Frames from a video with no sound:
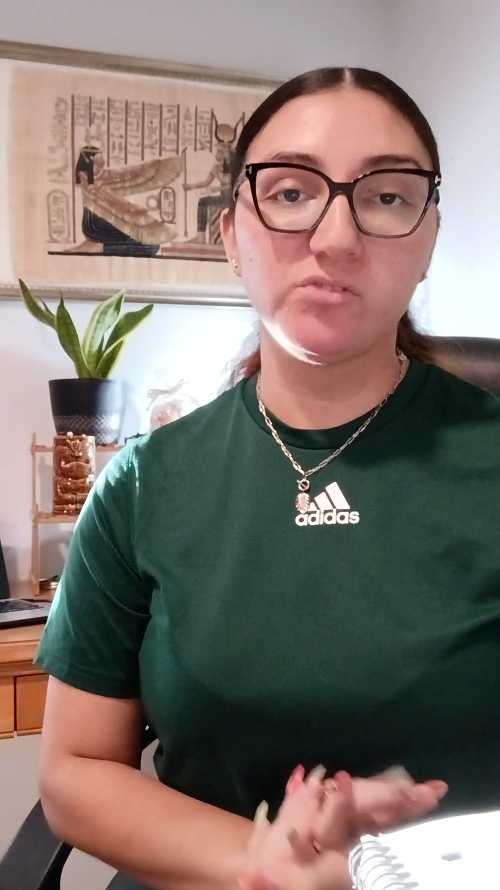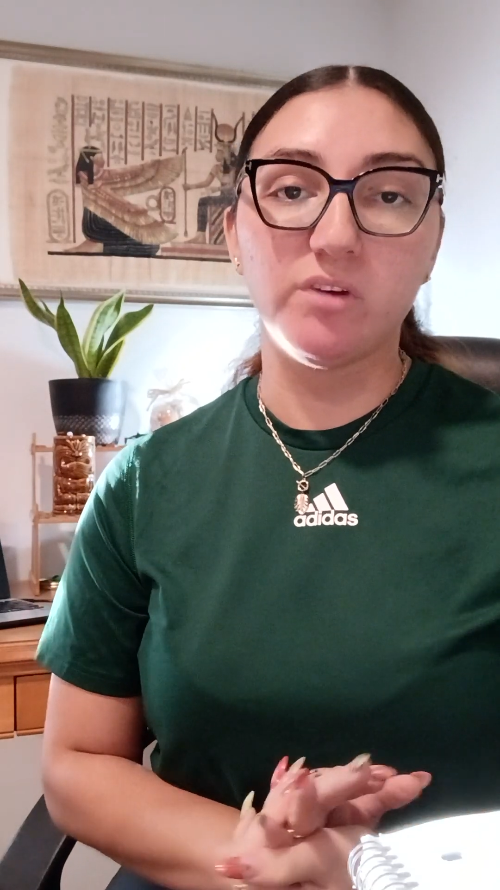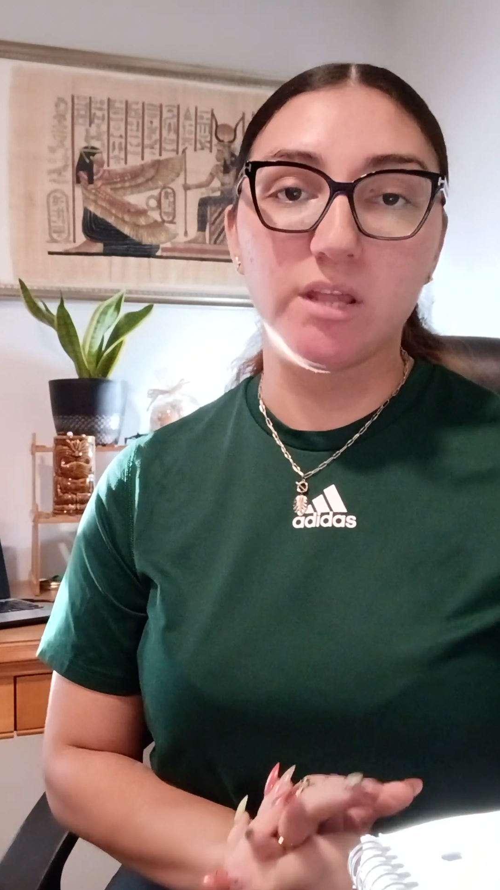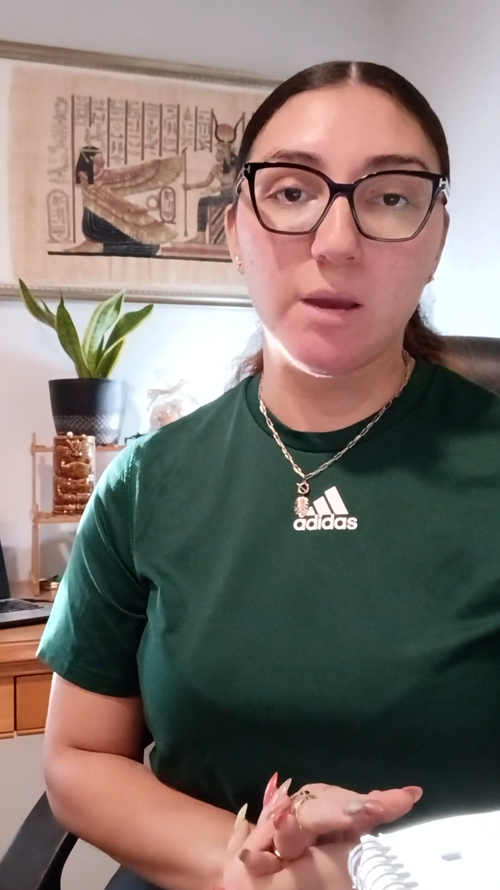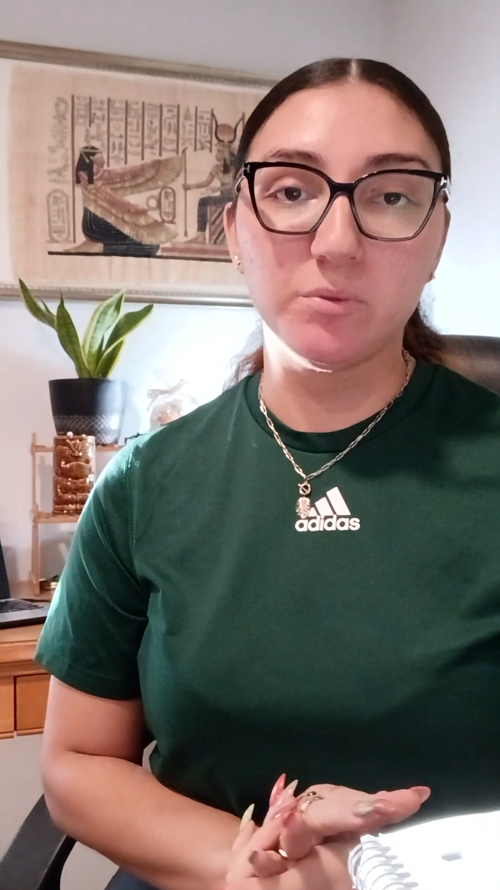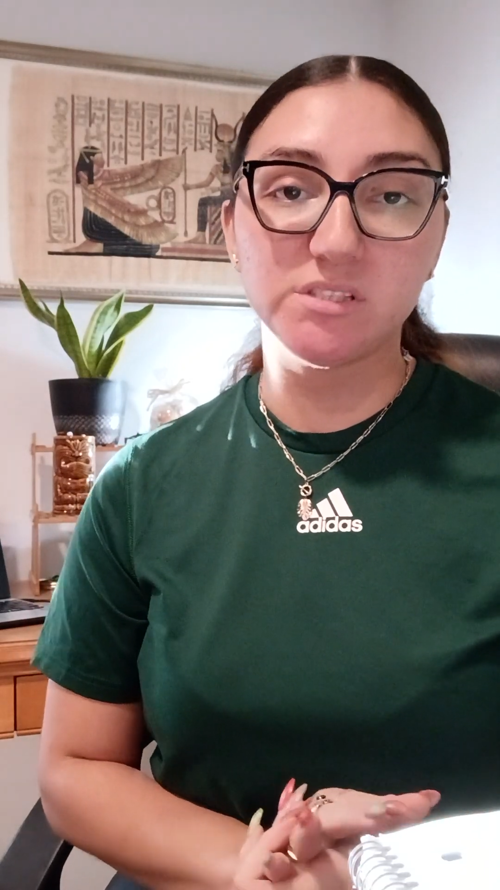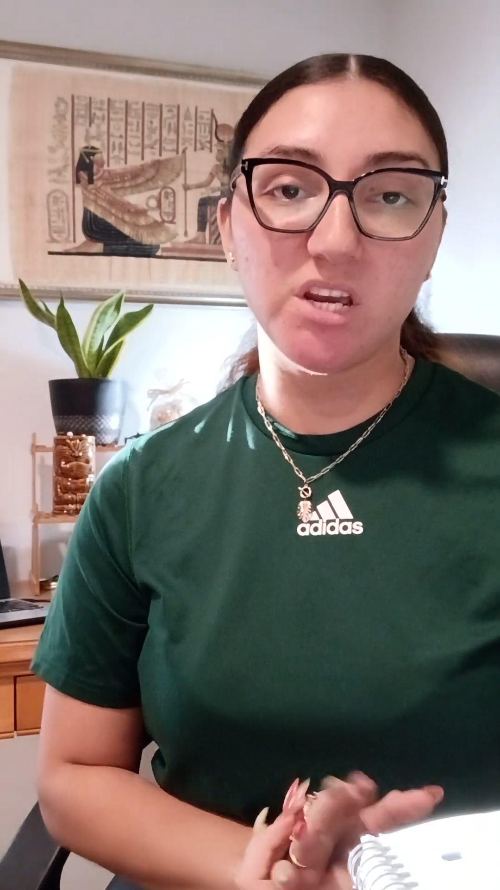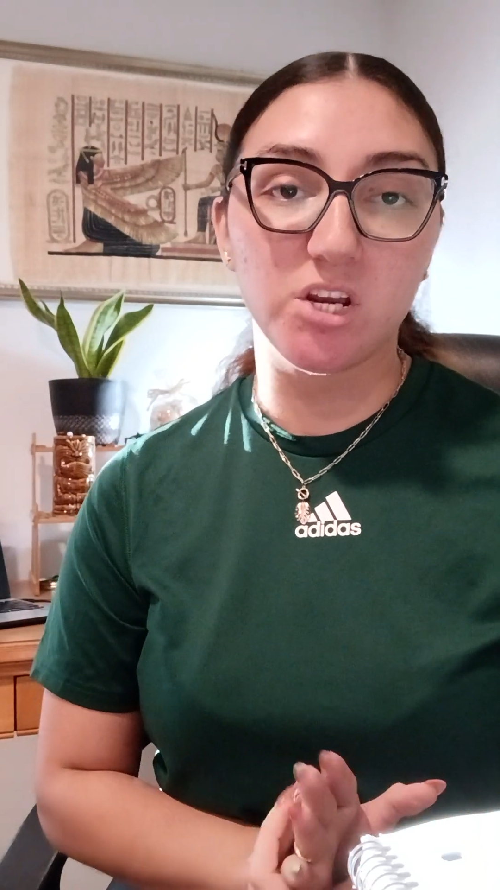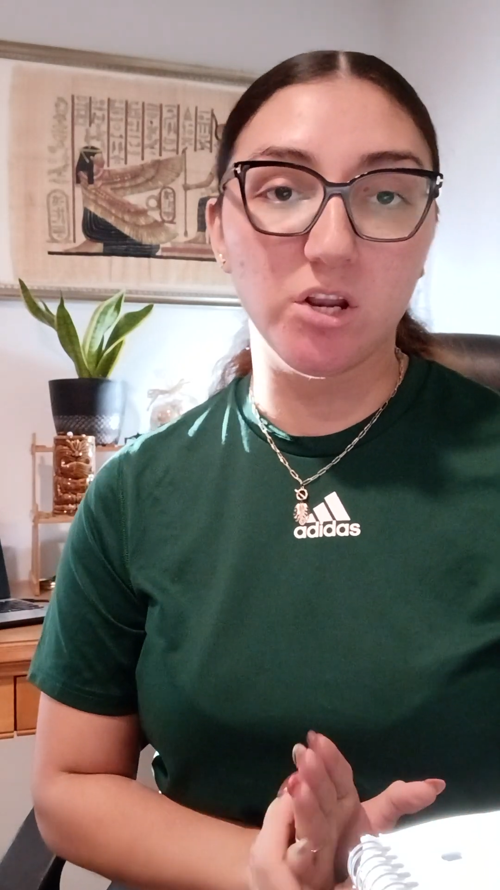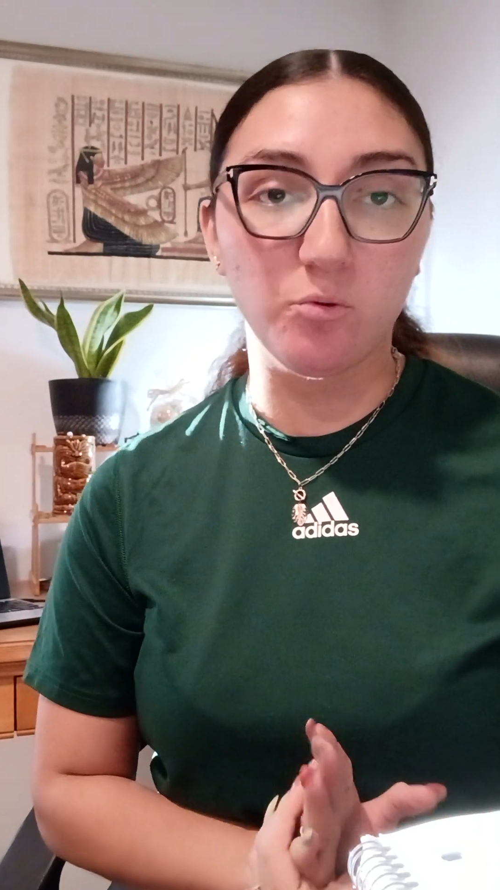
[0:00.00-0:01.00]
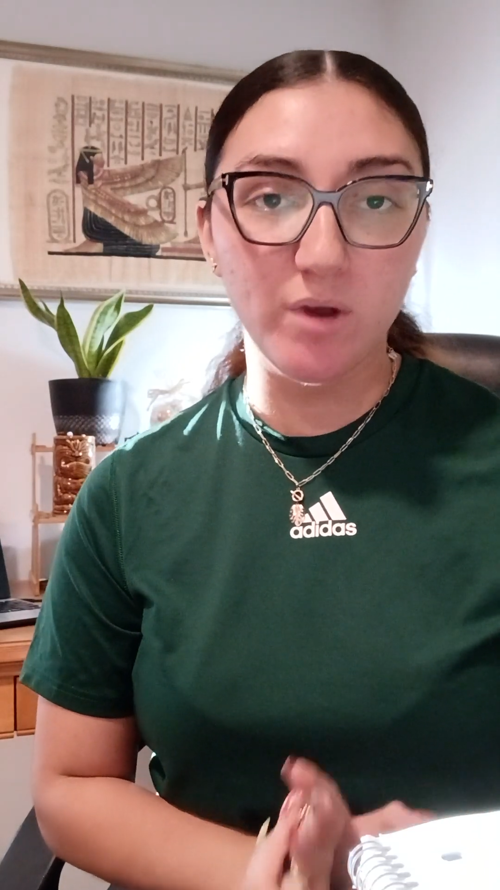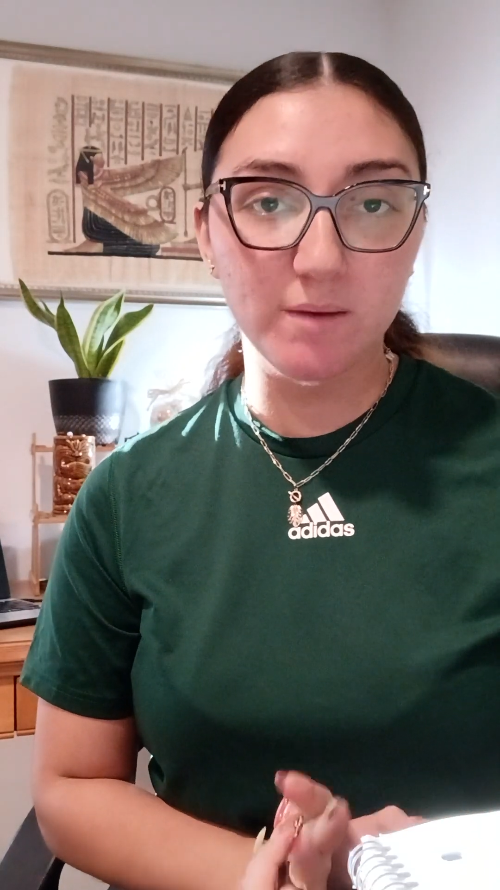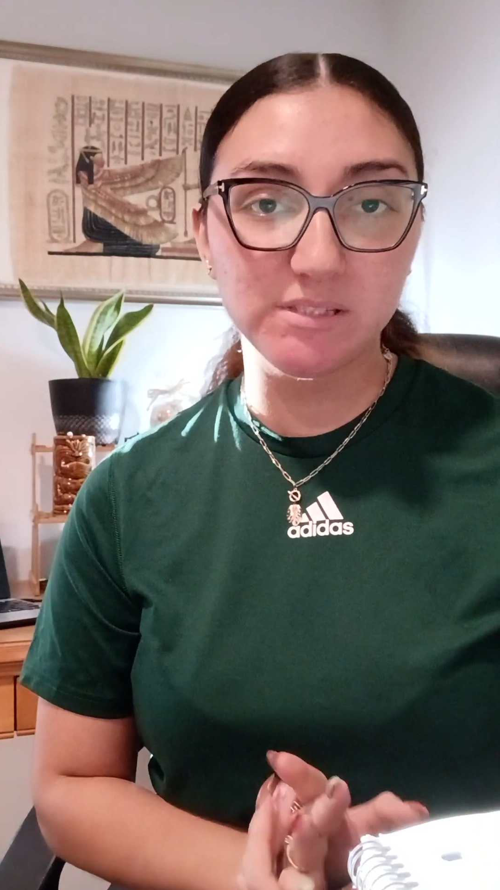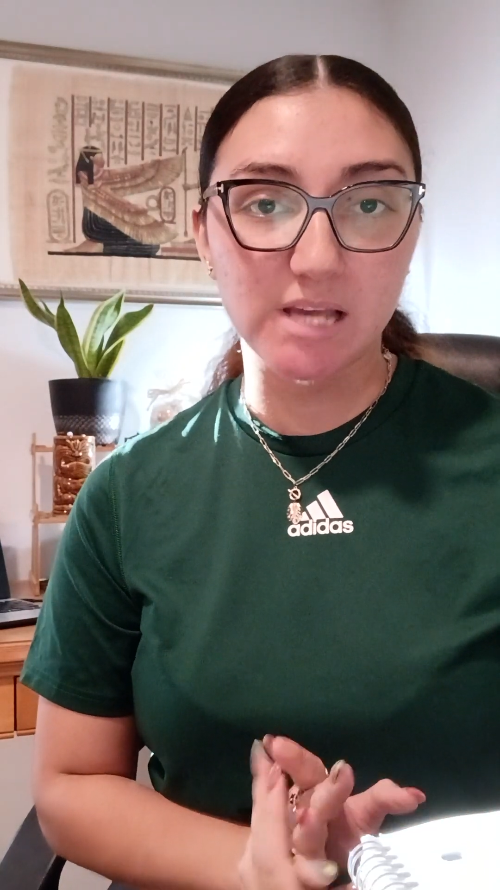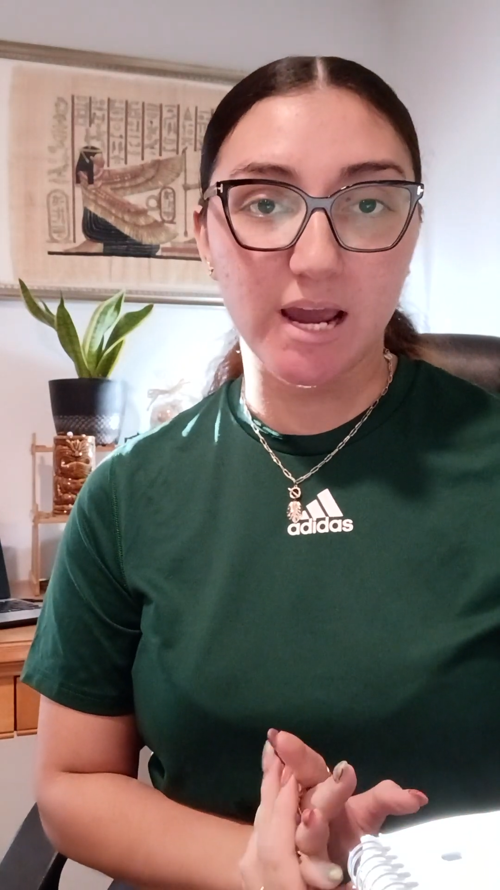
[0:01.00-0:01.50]
for that particular
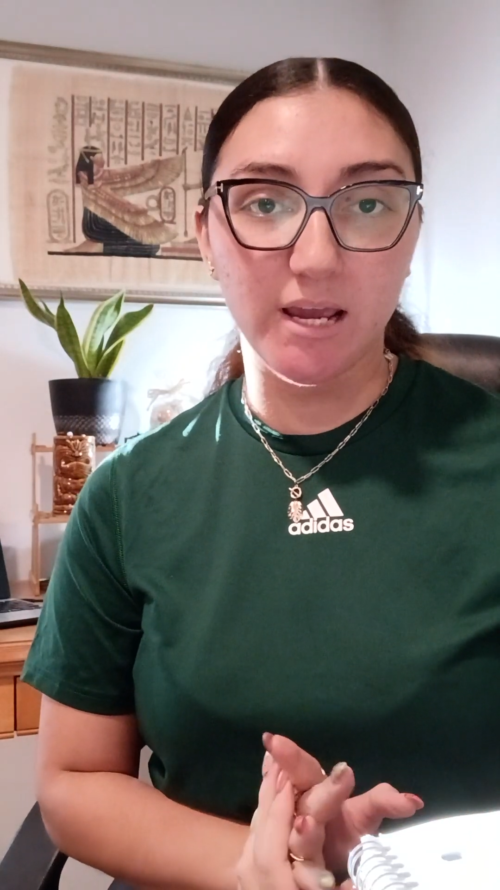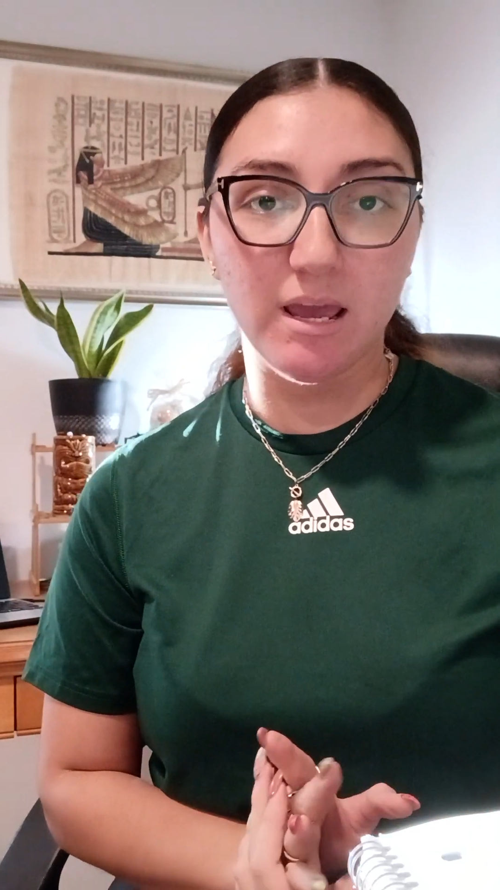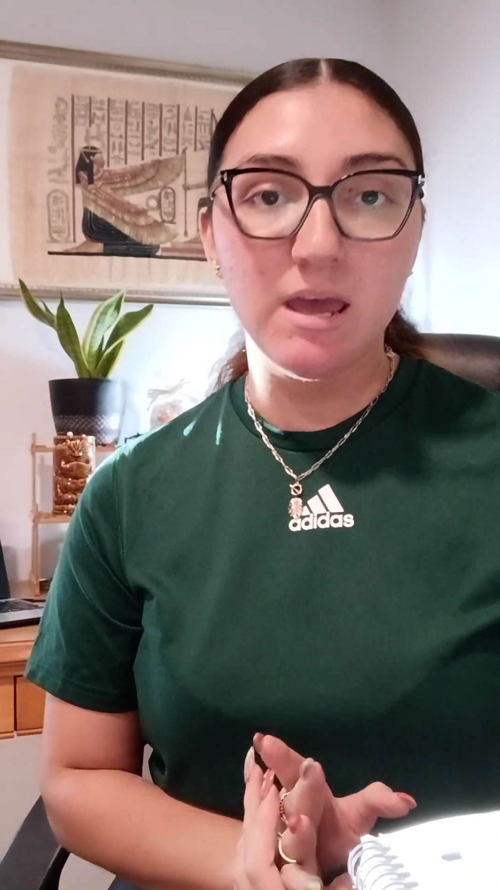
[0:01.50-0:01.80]
website.